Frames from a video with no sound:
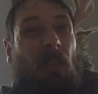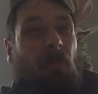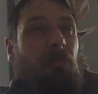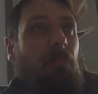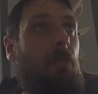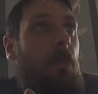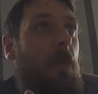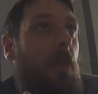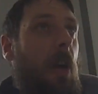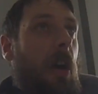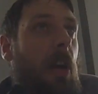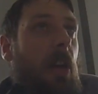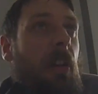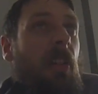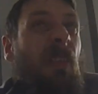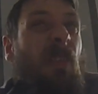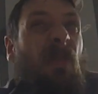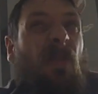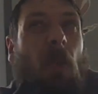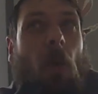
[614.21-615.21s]
30,
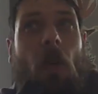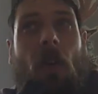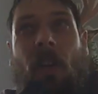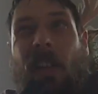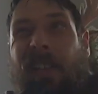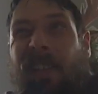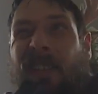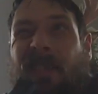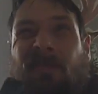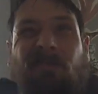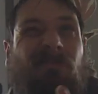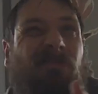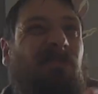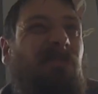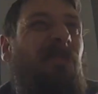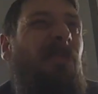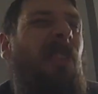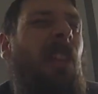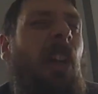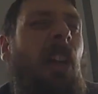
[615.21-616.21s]
40,
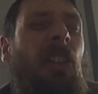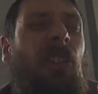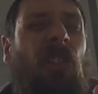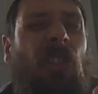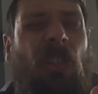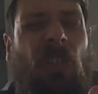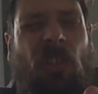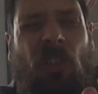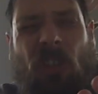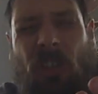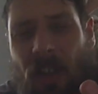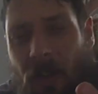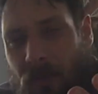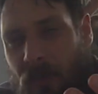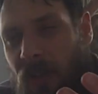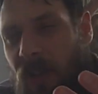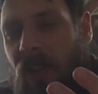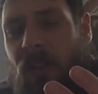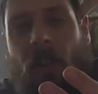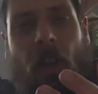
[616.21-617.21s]
70
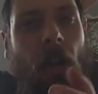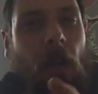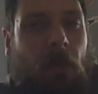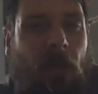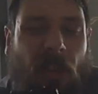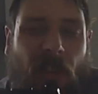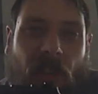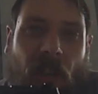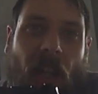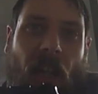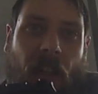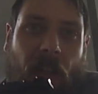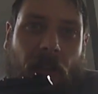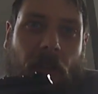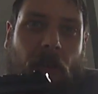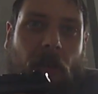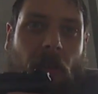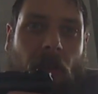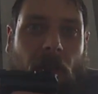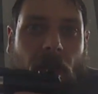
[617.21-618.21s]
times a second
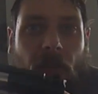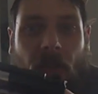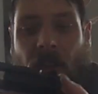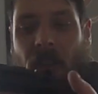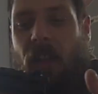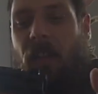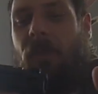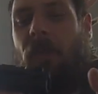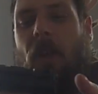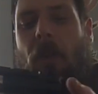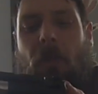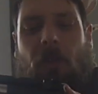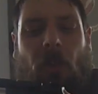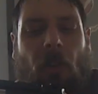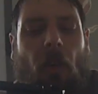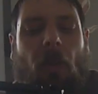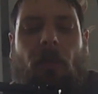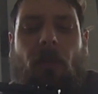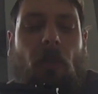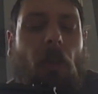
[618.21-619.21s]
if I was going for a
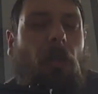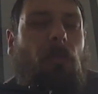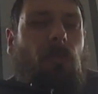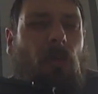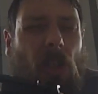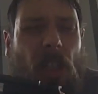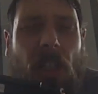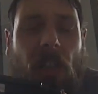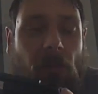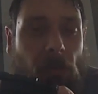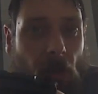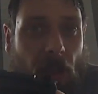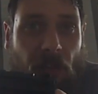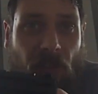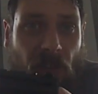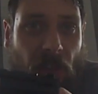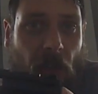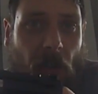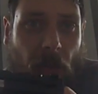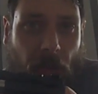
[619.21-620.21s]
really crazy high
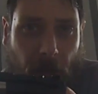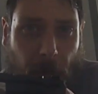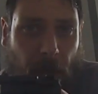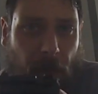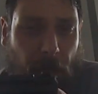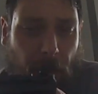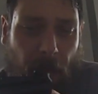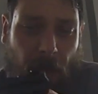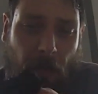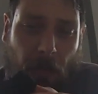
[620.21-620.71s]
speed build.